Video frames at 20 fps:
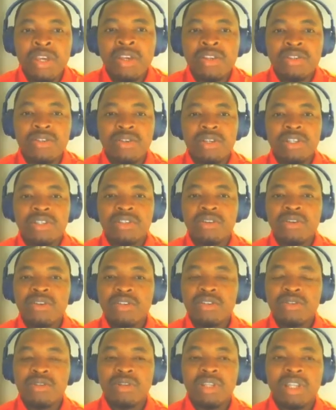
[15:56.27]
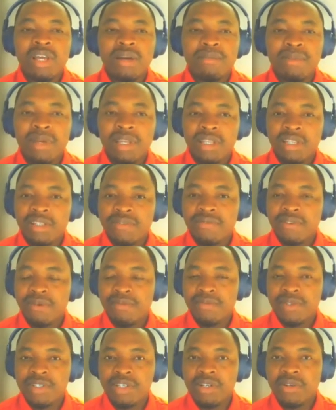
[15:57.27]
so it's going to label it
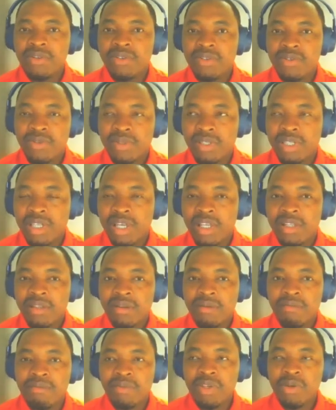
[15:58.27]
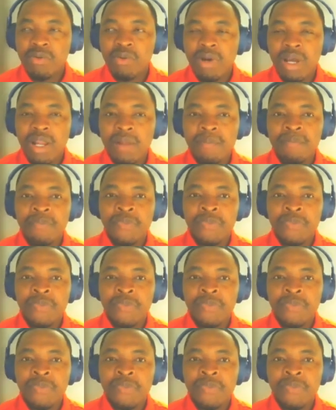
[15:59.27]
from 0 to 10. Meanwhile,